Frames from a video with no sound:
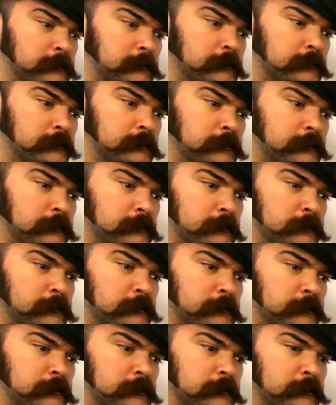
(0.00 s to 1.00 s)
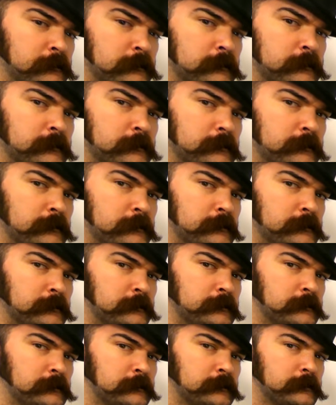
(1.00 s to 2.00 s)

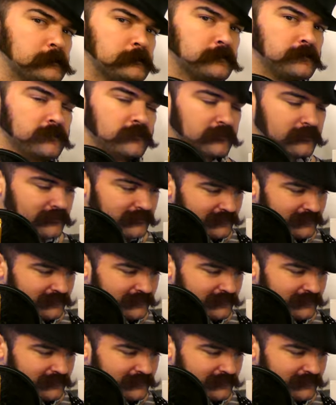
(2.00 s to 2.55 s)
(not speaking)